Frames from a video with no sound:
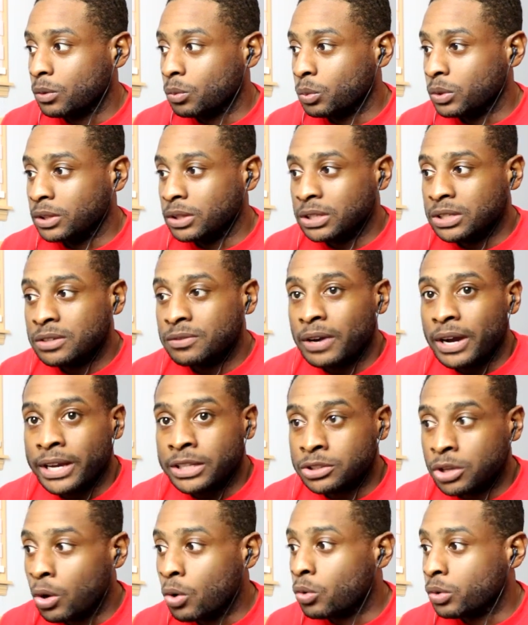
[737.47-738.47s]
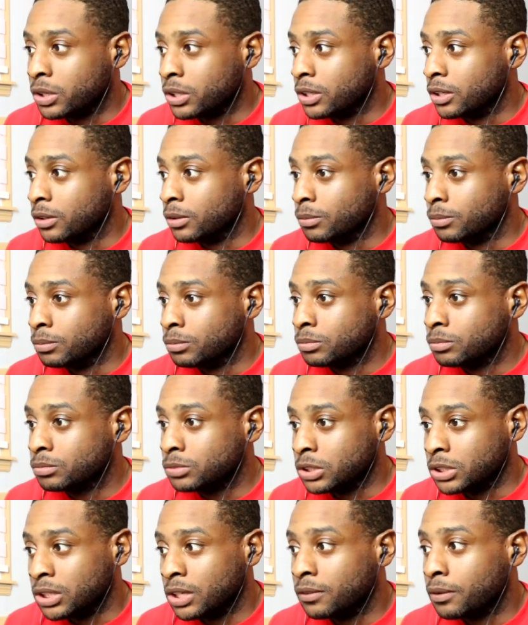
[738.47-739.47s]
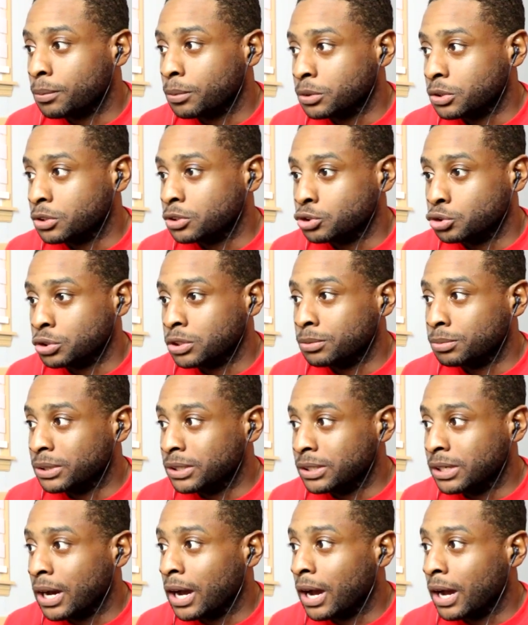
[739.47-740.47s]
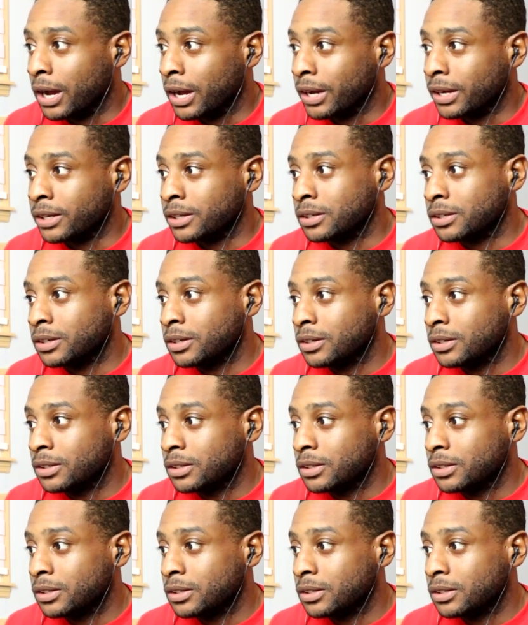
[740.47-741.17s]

When Levi told him to give up on your dream and die,